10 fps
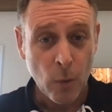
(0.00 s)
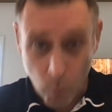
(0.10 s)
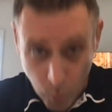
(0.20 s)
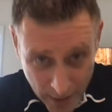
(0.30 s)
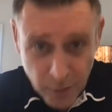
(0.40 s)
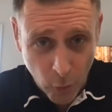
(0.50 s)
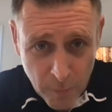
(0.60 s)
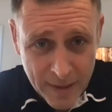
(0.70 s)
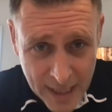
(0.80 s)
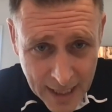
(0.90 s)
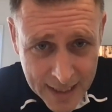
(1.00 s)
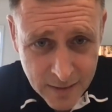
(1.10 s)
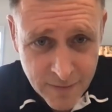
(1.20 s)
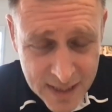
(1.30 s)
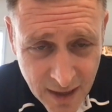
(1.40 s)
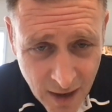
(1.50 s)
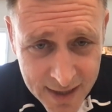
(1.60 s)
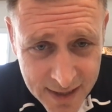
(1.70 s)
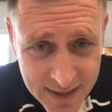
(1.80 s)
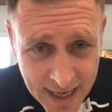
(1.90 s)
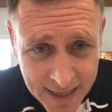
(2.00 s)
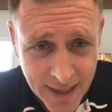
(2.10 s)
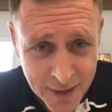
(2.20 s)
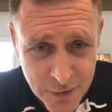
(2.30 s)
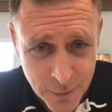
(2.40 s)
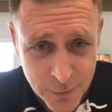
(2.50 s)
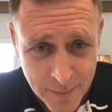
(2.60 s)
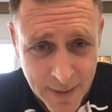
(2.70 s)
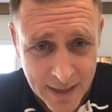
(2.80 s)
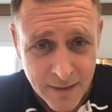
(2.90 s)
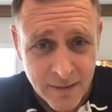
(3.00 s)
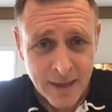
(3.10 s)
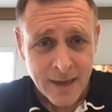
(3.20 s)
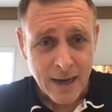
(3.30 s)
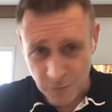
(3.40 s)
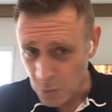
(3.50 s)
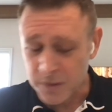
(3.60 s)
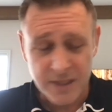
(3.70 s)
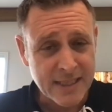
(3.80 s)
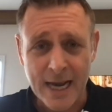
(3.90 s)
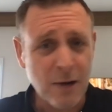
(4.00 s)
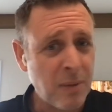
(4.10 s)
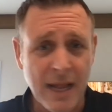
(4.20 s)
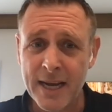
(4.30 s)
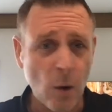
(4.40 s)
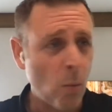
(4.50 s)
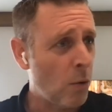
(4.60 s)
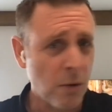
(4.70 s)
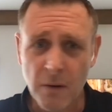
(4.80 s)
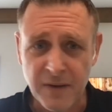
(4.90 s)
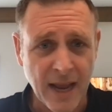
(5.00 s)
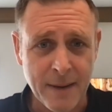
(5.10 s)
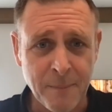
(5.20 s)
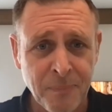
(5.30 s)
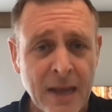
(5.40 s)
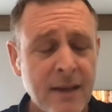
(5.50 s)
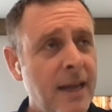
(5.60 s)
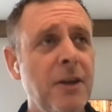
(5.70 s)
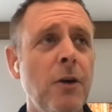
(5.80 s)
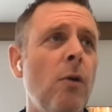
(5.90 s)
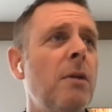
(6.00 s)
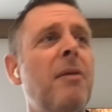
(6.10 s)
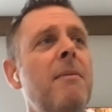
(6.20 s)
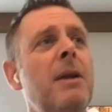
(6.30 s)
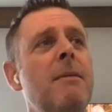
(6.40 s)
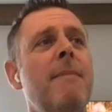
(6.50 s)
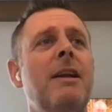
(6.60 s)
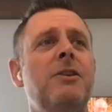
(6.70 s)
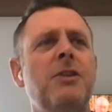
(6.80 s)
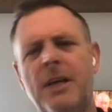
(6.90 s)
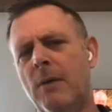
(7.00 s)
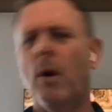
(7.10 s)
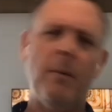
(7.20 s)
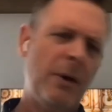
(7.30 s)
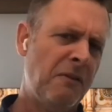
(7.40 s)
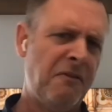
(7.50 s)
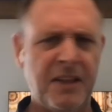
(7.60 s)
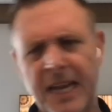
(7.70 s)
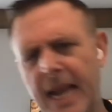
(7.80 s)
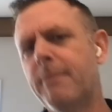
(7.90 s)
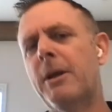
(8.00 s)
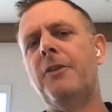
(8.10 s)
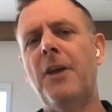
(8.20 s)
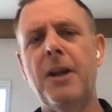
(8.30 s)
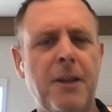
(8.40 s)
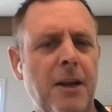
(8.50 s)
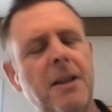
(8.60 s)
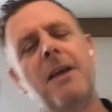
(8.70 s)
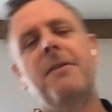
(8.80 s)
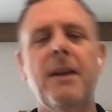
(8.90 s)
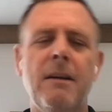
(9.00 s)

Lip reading: we'd all be collectively delighted to get that 200 million if North and South played a one-off game. Then you got all the Premier League managers saying, where are we going to fit the game in? And